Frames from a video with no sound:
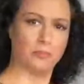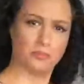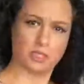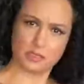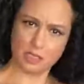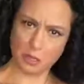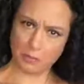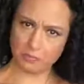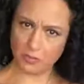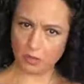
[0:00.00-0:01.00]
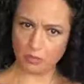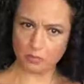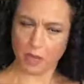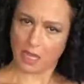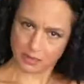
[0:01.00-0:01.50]
some
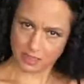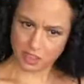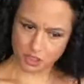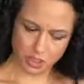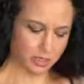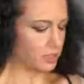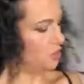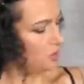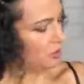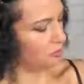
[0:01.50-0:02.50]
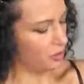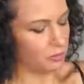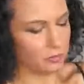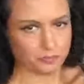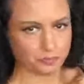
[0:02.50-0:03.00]
pasta dishes, you can
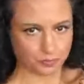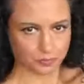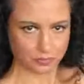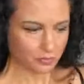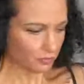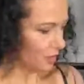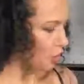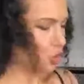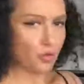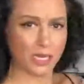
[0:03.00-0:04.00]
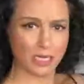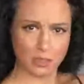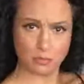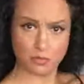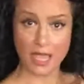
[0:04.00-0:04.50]
put
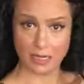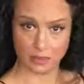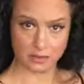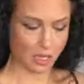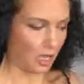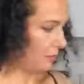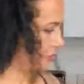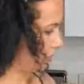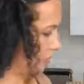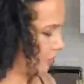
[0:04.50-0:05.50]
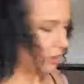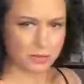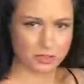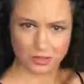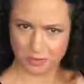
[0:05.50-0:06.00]
grated bread on top or
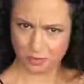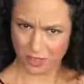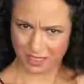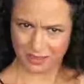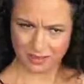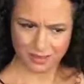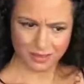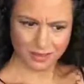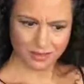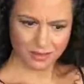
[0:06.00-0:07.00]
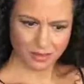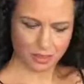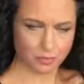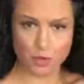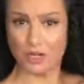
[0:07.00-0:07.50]
grated
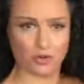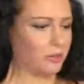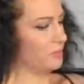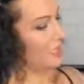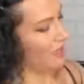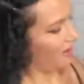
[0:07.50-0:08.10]
breadcrumbs